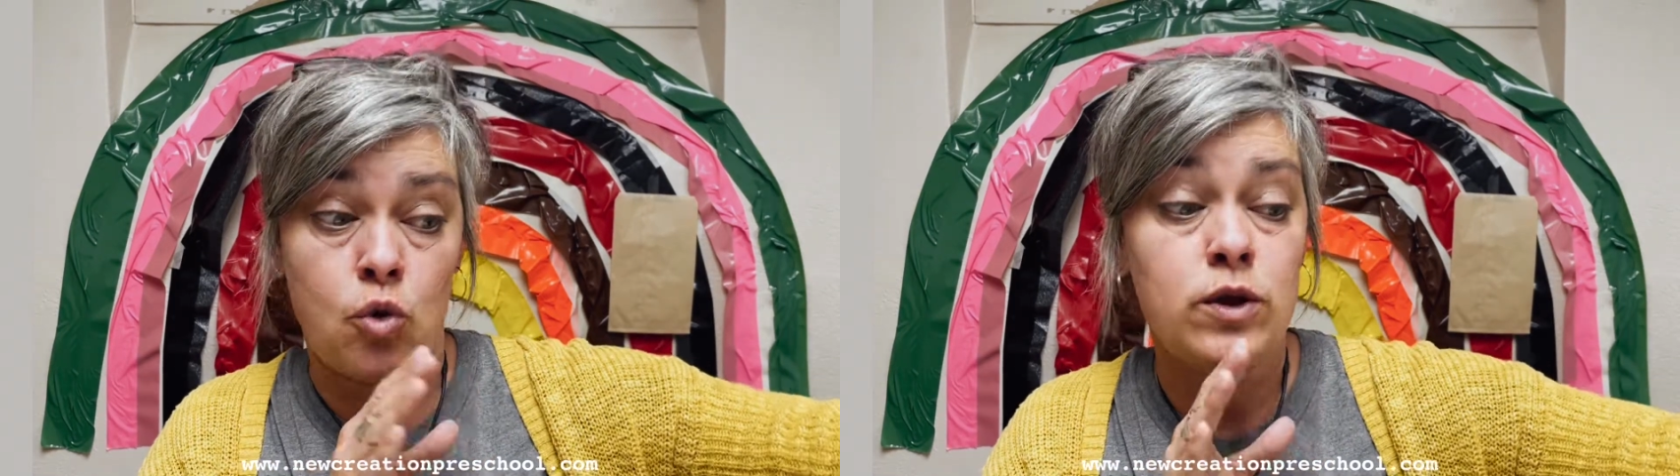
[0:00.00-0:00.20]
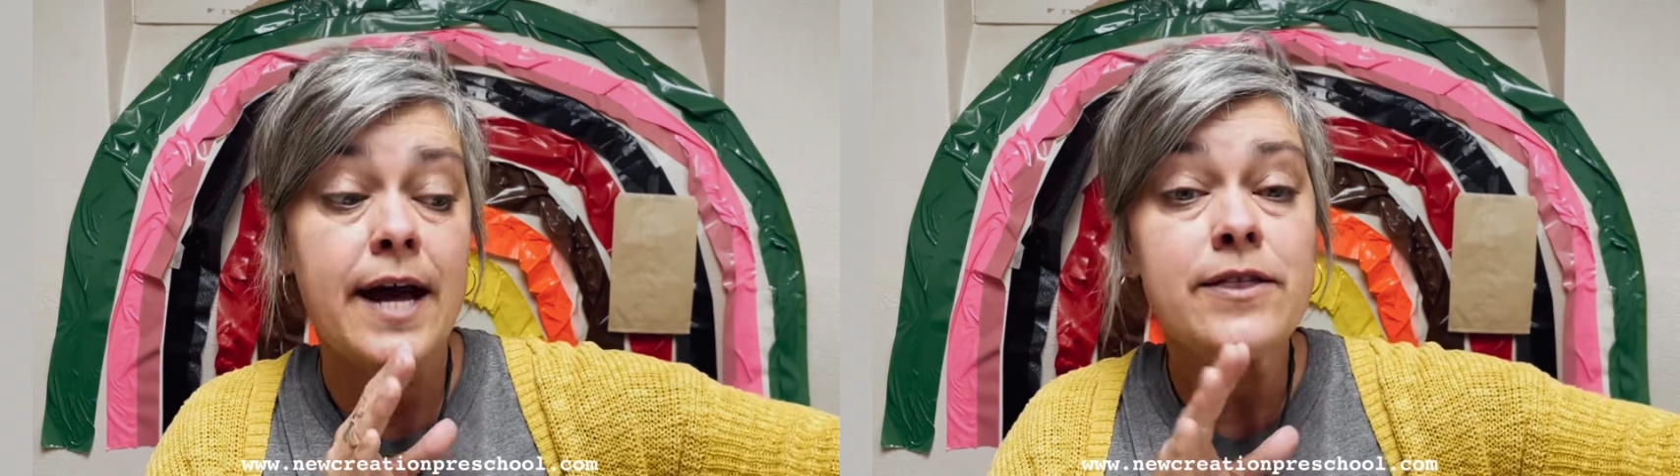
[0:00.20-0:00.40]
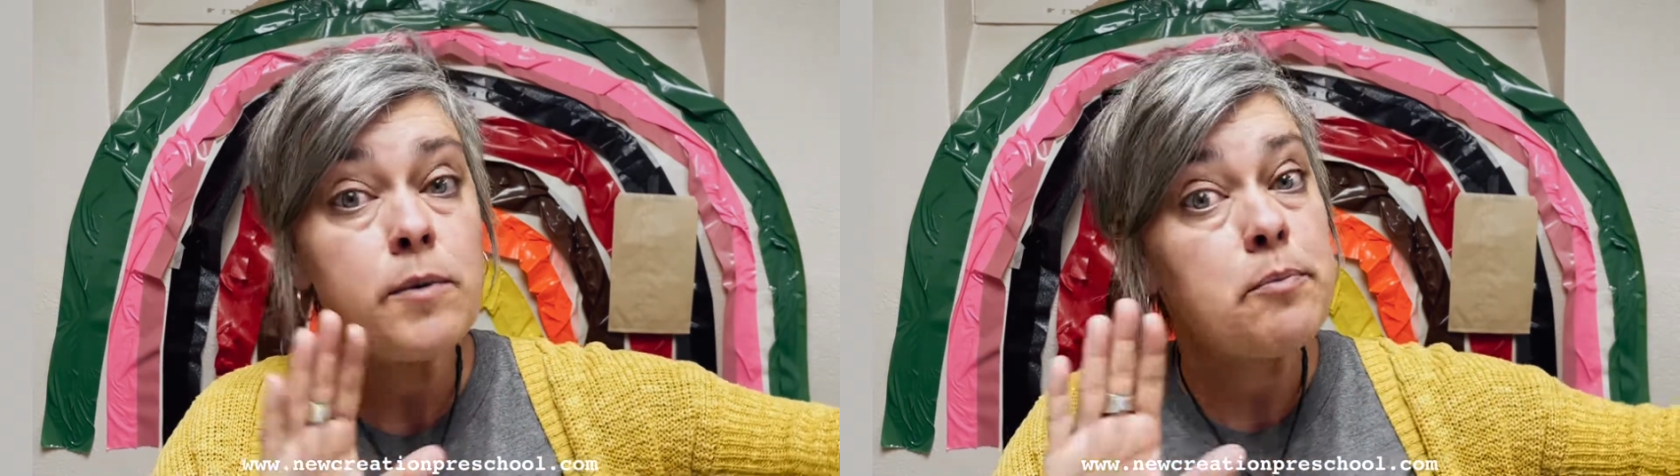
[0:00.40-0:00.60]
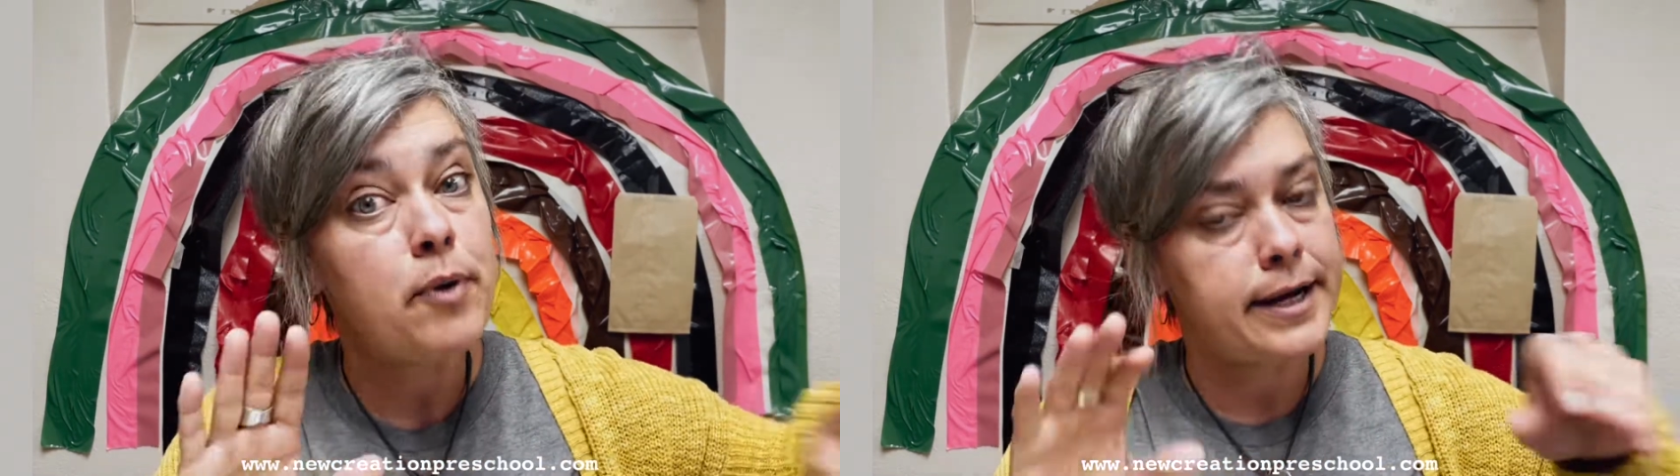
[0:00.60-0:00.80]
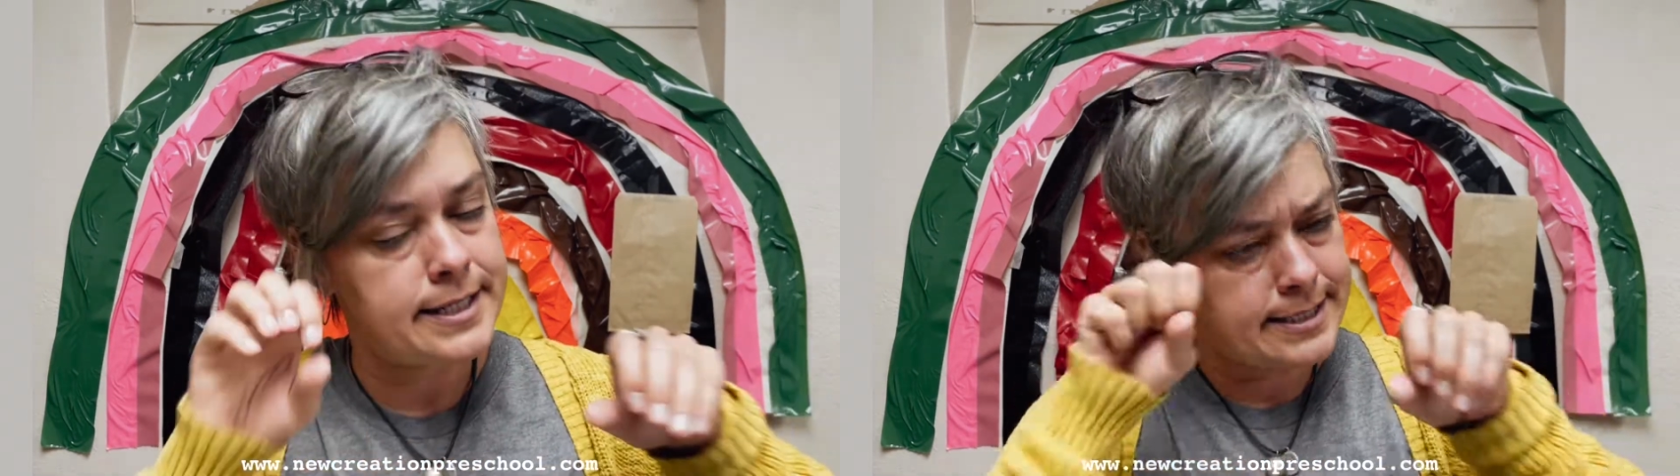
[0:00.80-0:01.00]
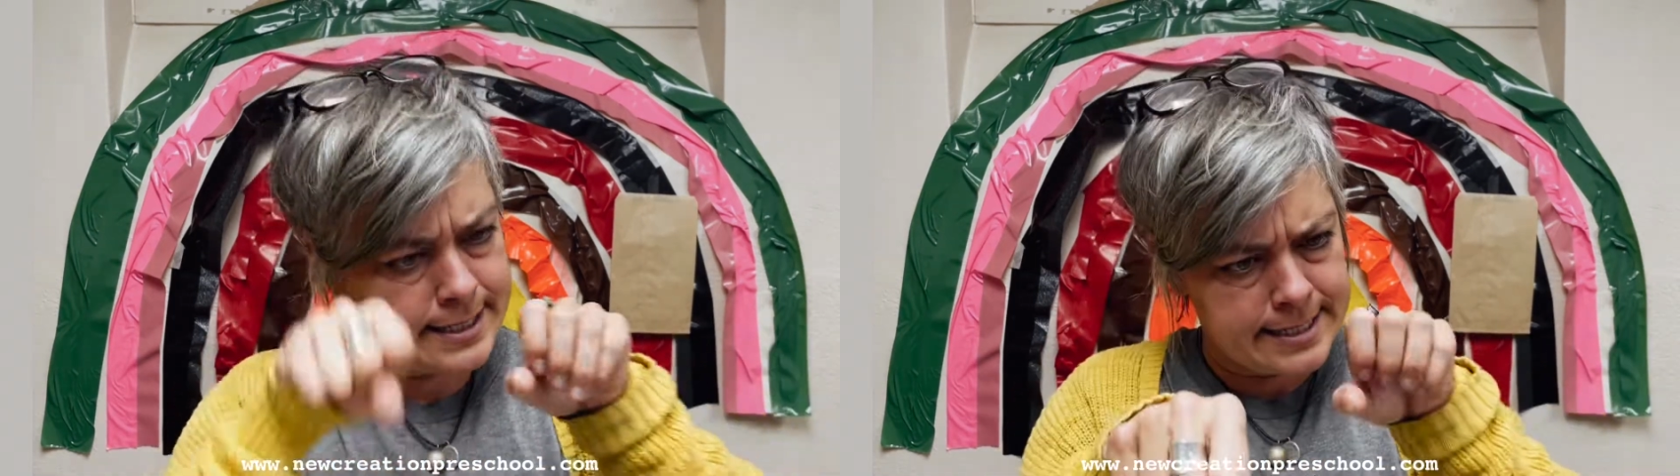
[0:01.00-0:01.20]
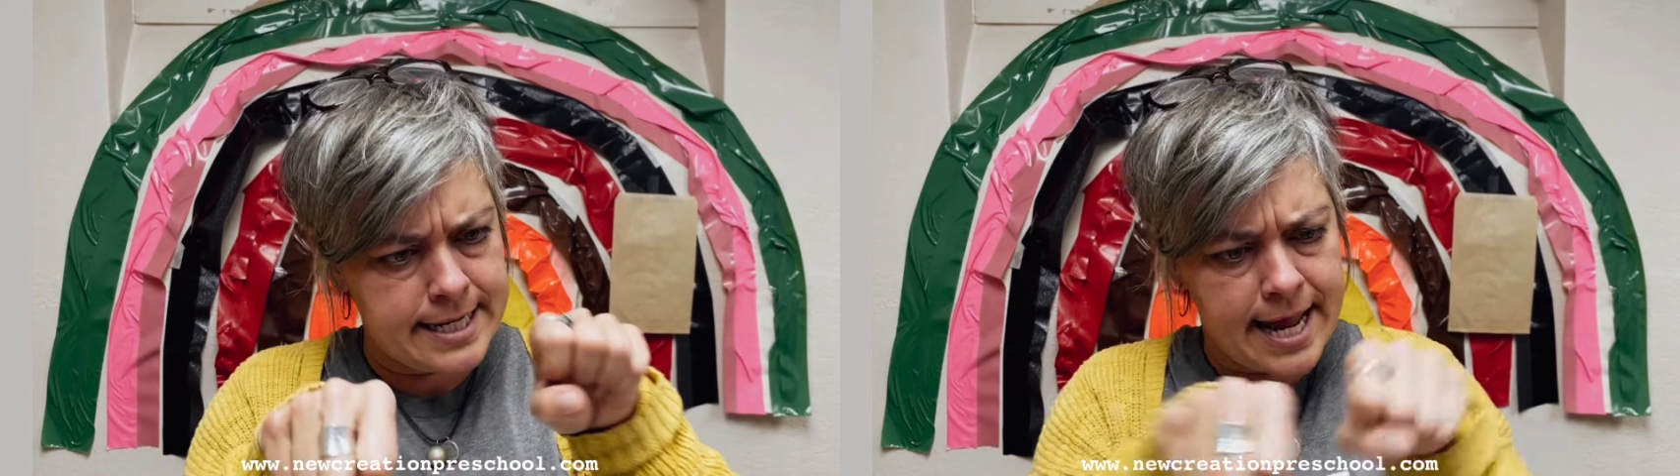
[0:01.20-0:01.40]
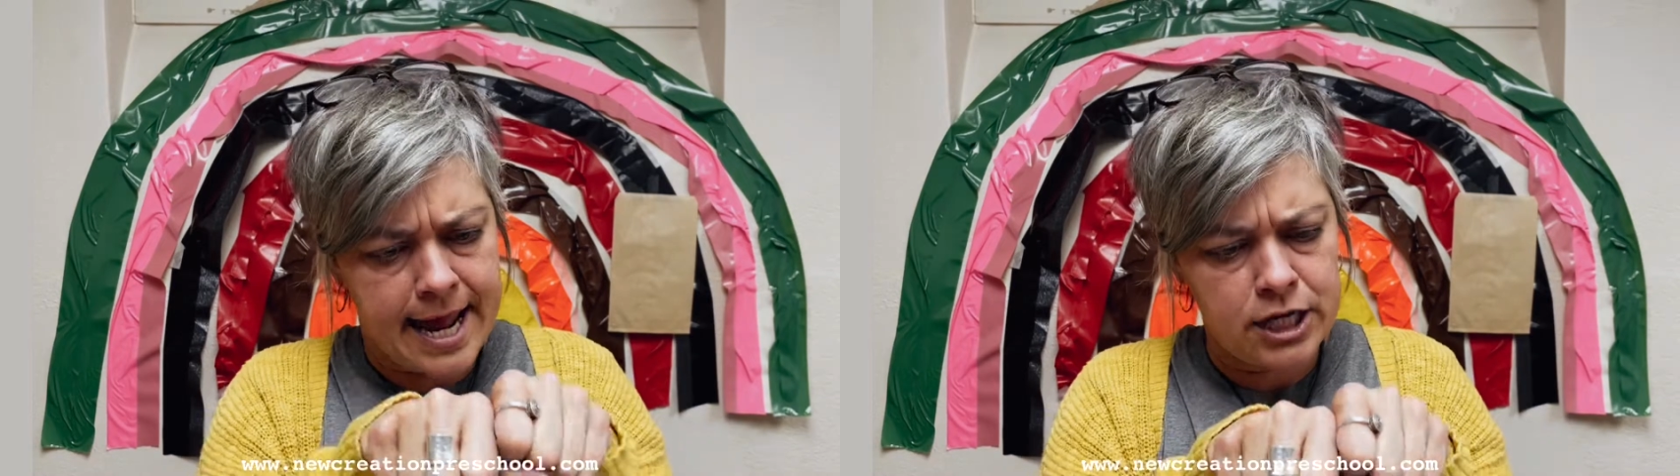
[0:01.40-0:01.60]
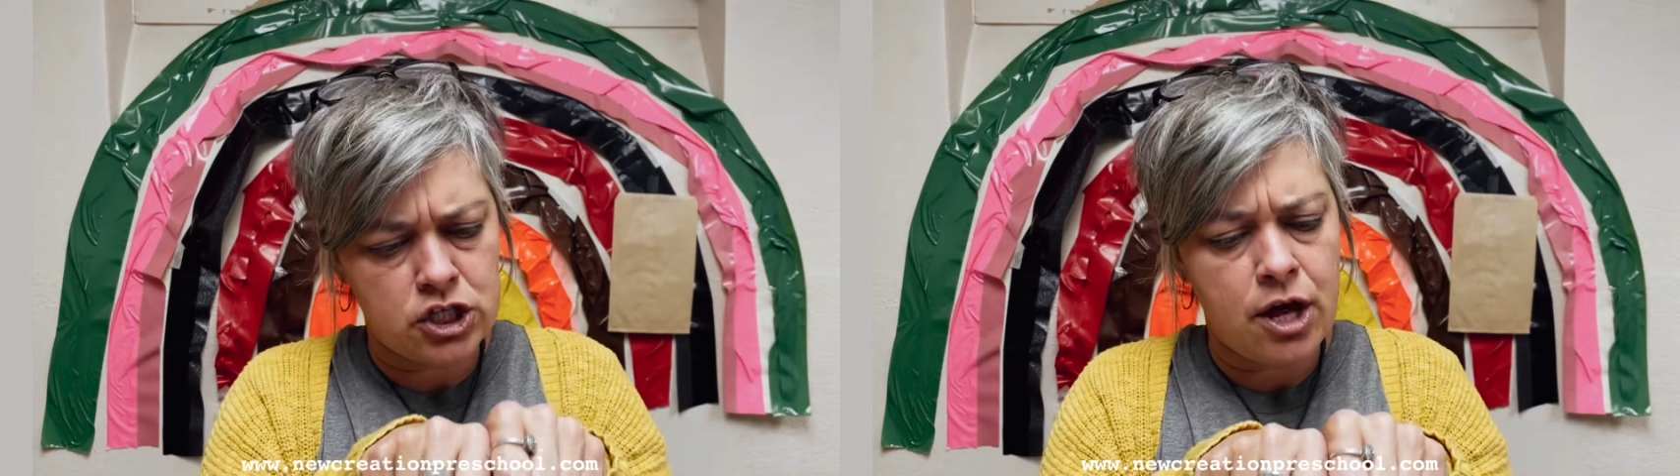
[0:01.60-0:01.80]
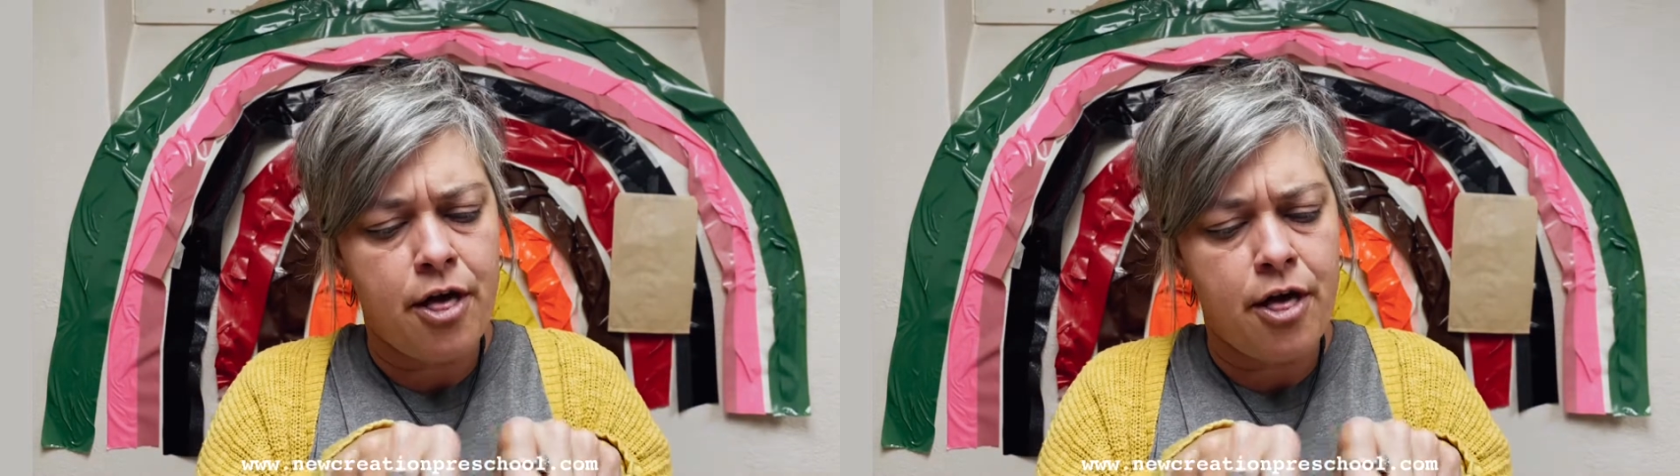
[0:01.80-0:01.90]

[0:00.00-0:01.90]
glad that we practiced the TH,